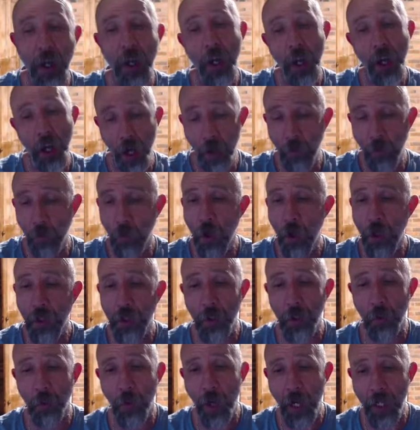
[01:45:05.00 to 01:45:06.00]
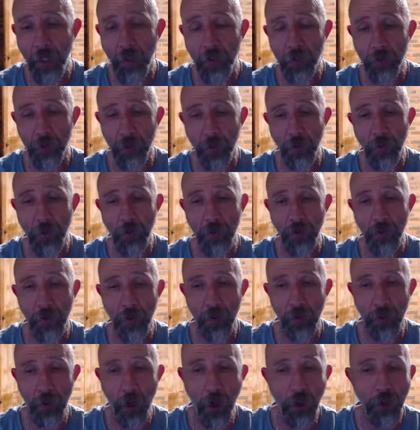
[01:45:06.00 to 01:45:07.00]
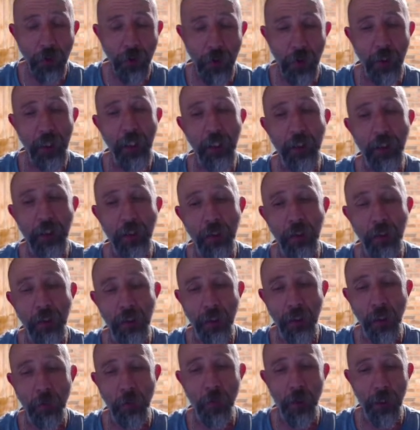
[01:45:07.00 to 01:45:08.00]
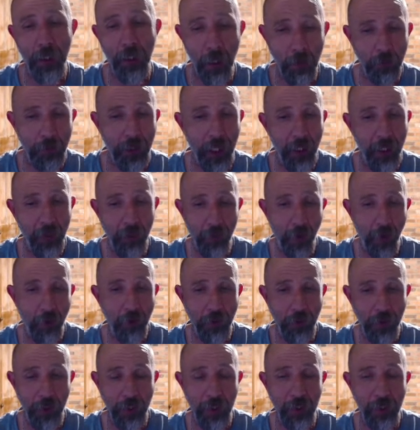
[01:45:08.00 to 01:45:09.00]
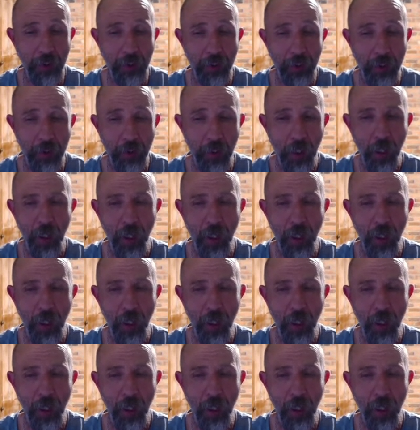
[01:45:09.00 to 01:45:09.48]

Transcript: and work your way through those leads and see what comes out of those leads